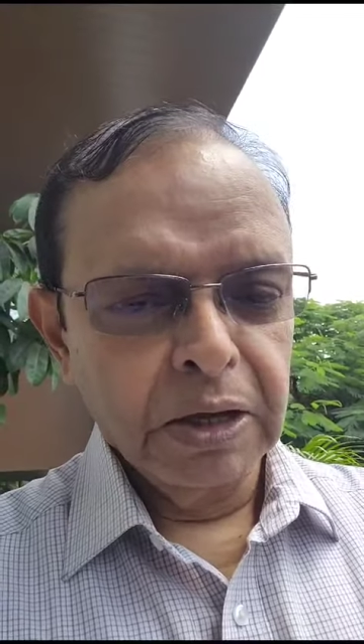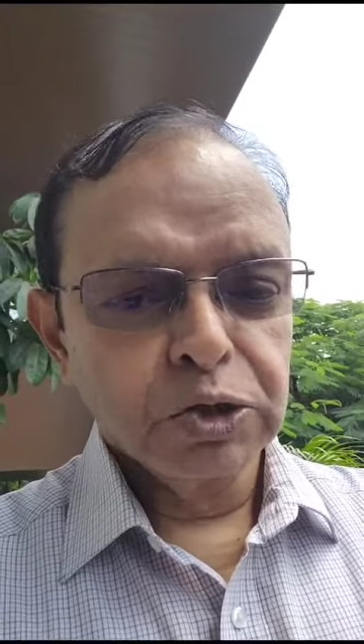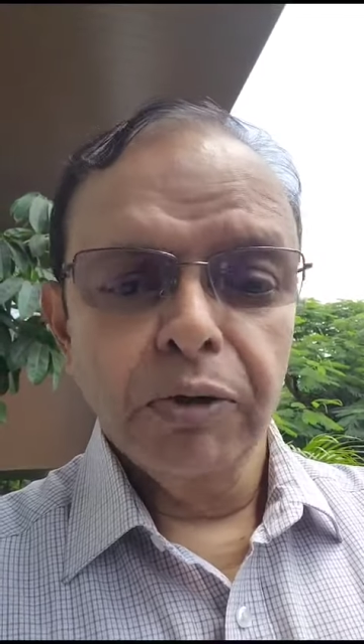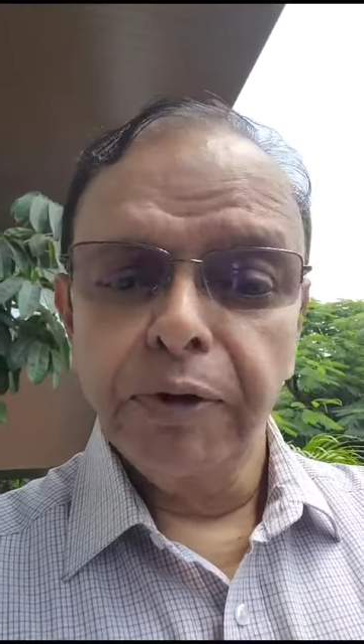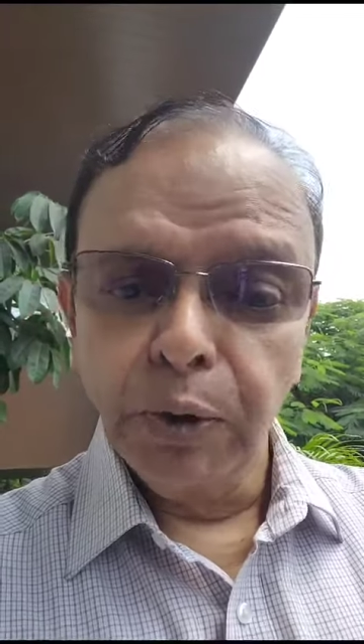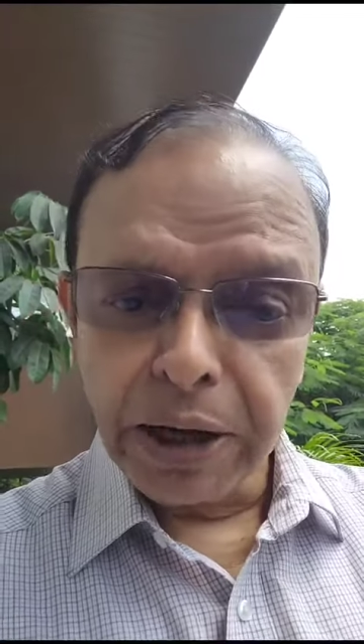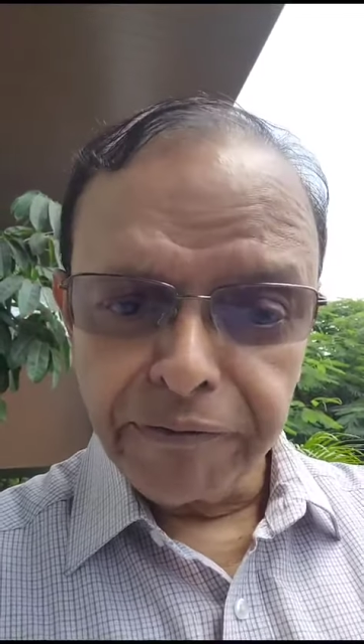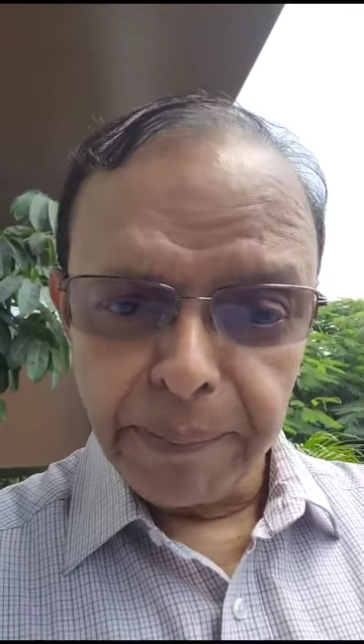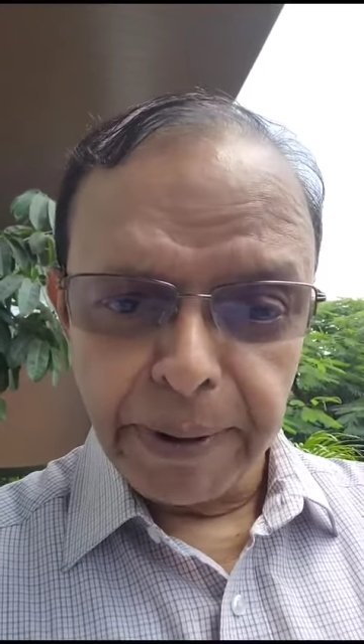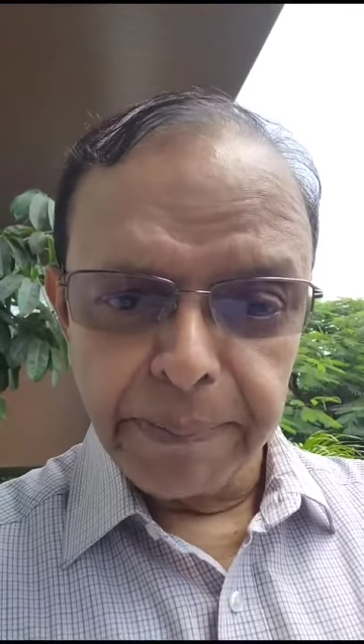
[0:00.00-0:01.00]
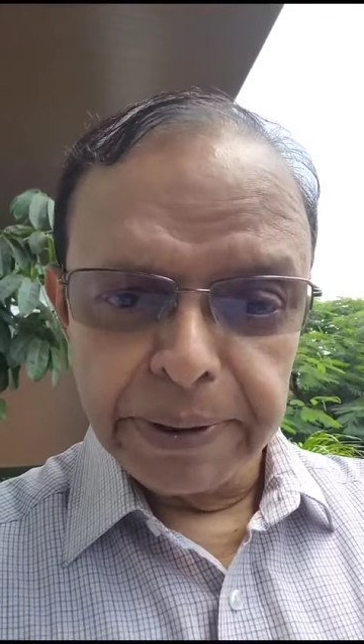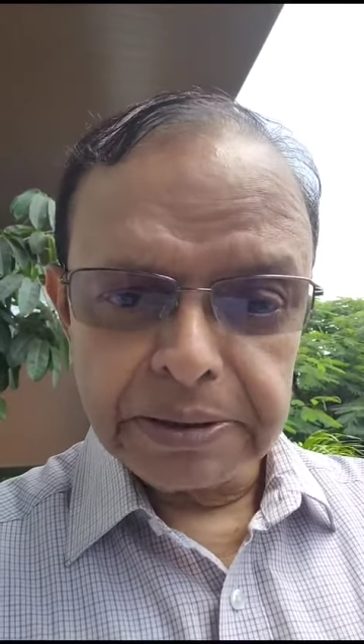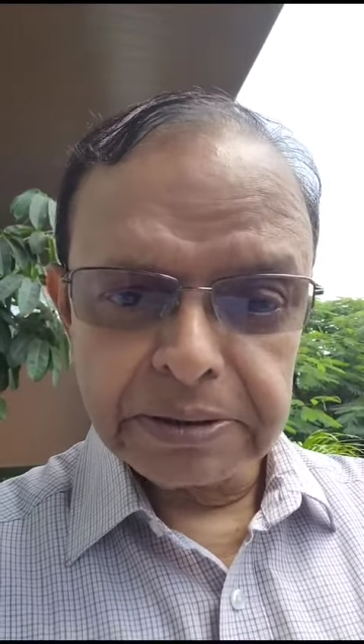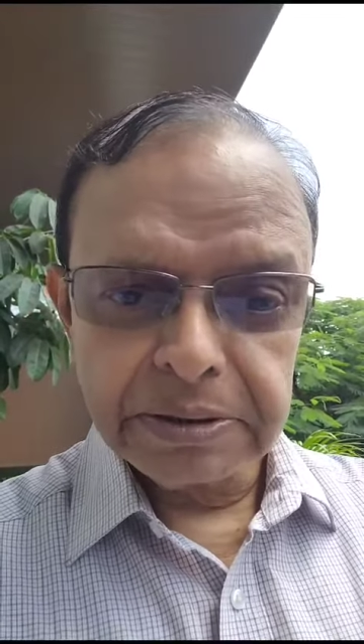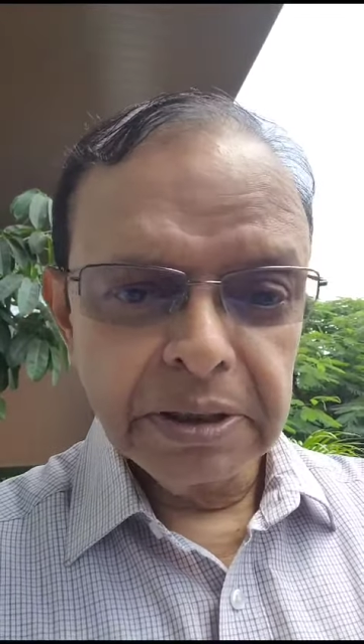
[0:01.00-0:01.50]
So if you're looking for
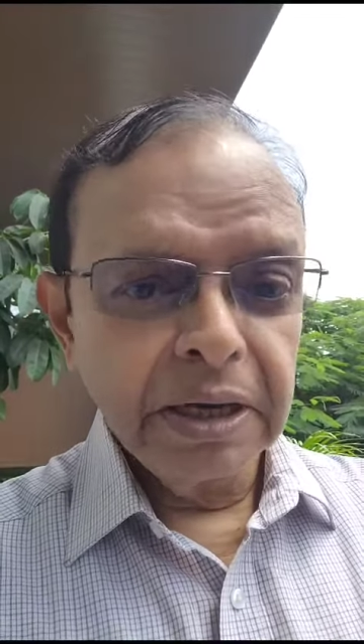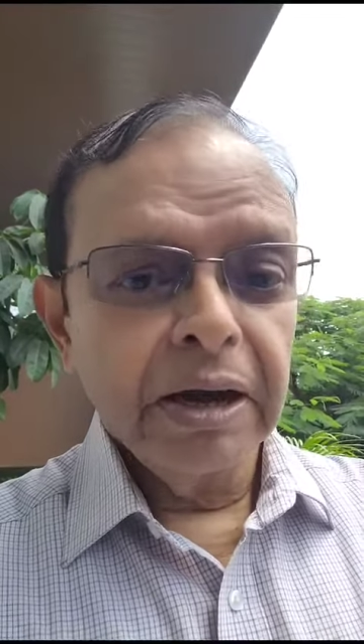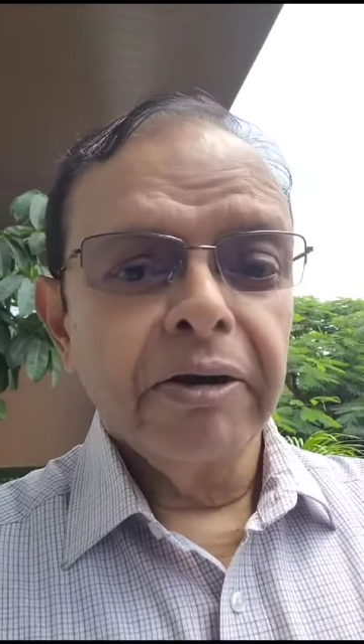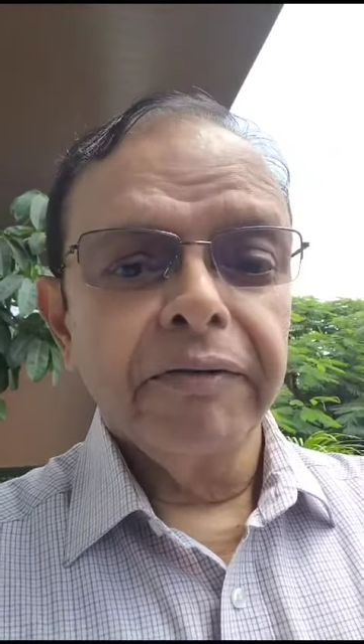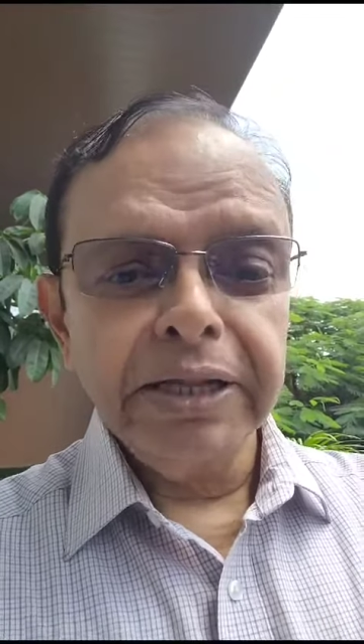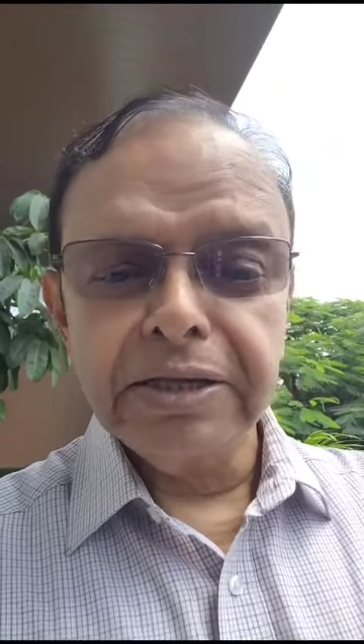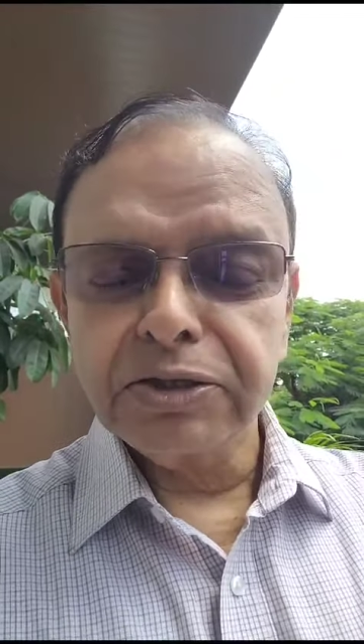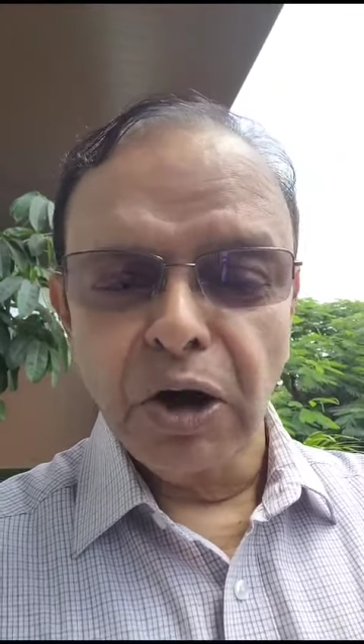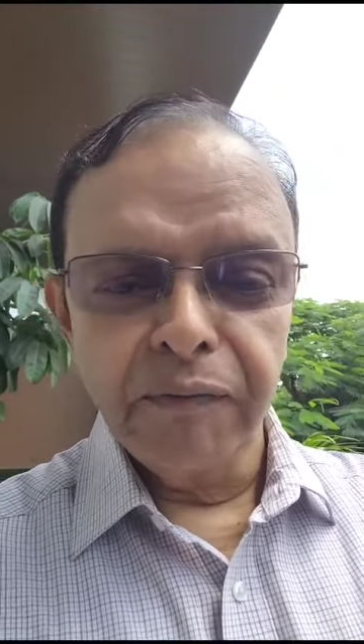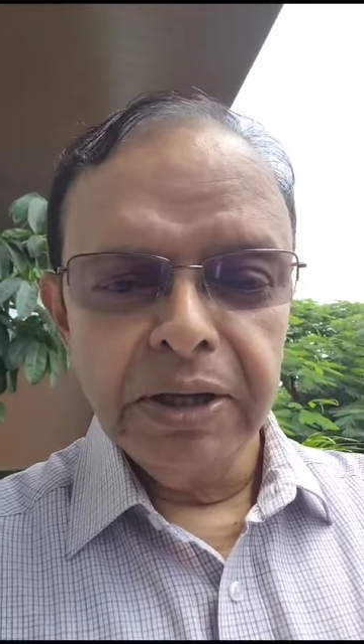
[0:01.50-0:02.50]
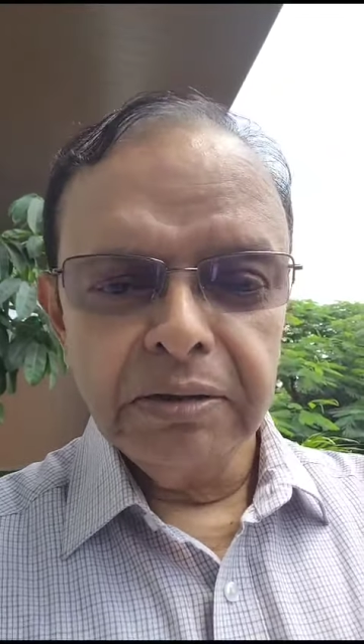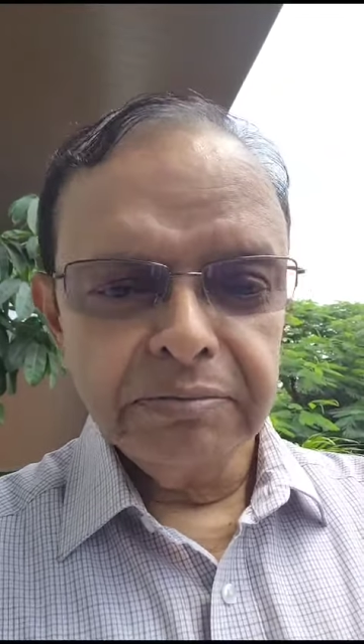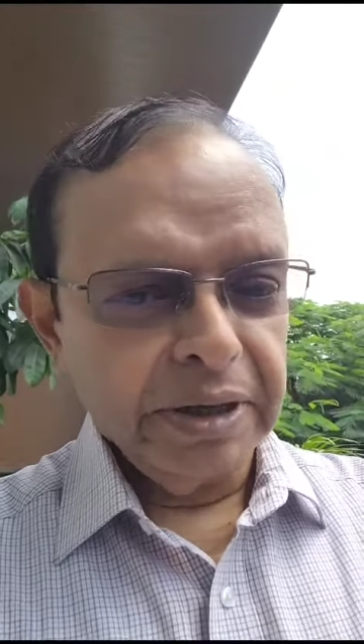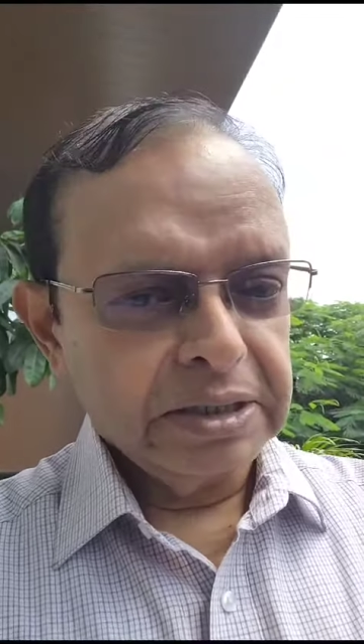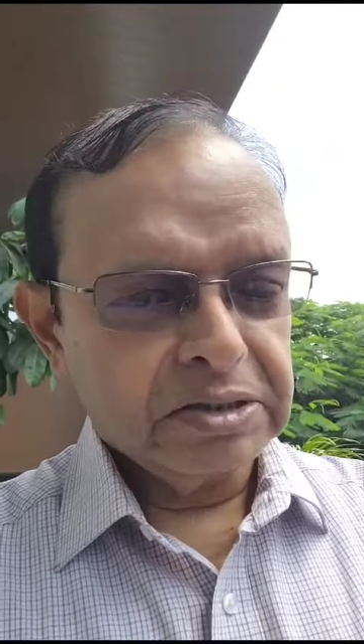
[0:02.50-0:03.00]
purpose, read this novel.
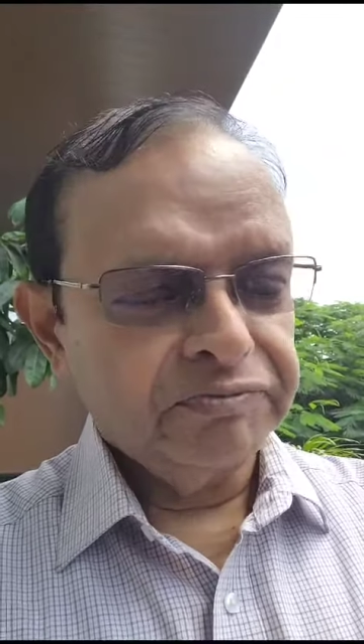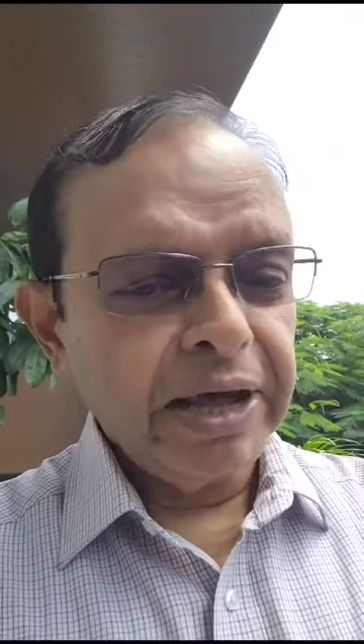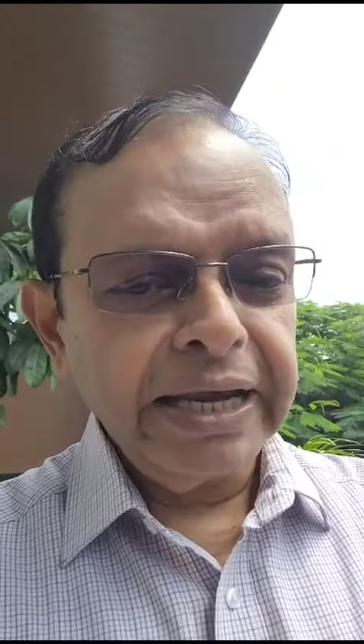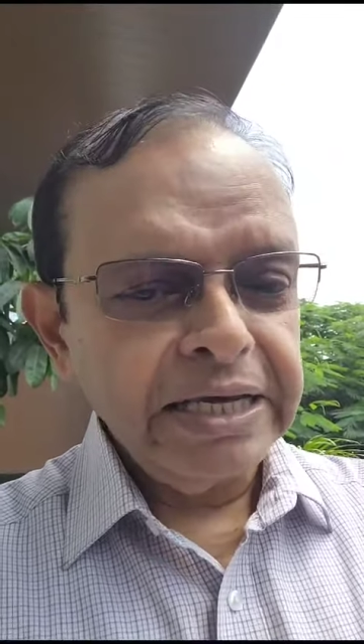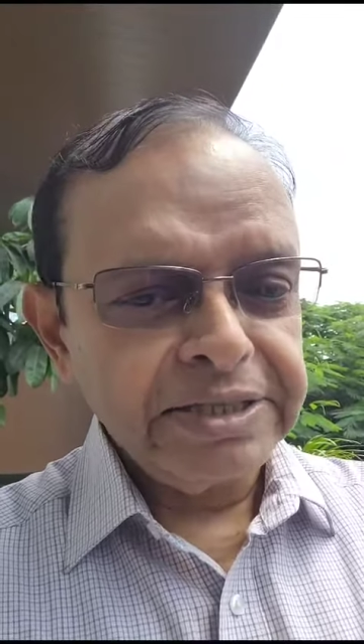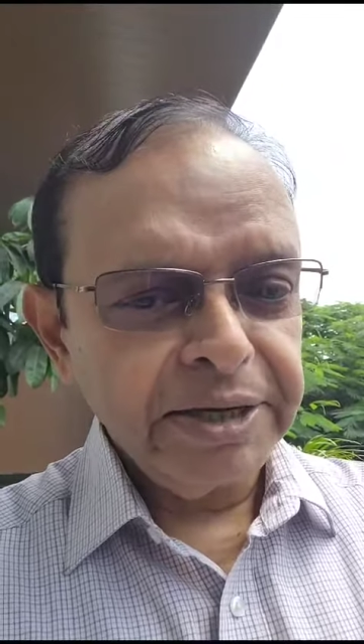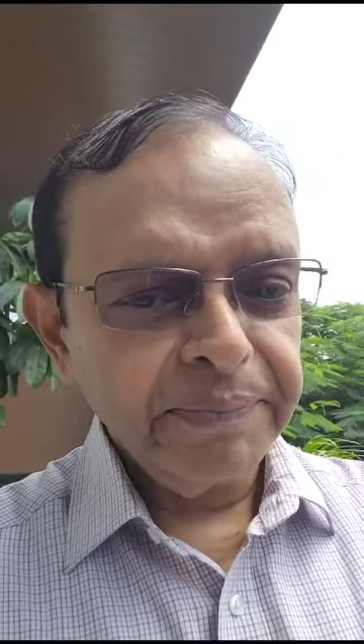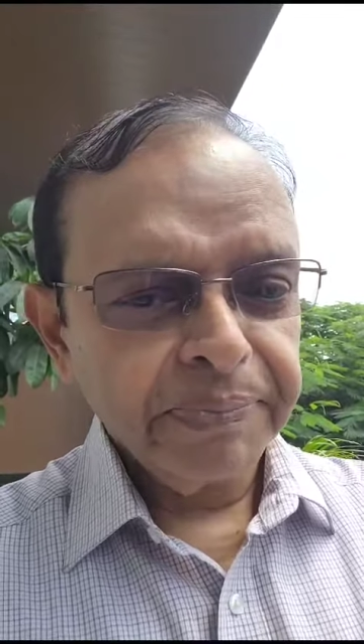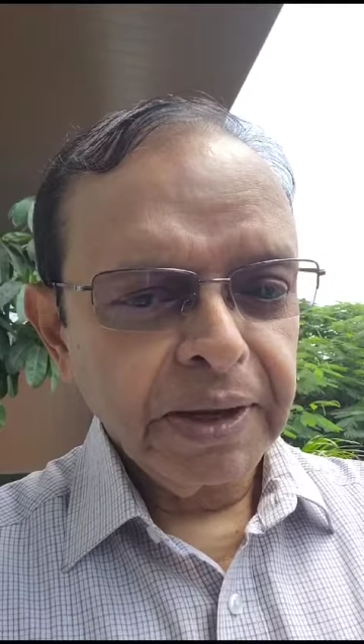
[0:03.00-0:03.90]
It's very easy.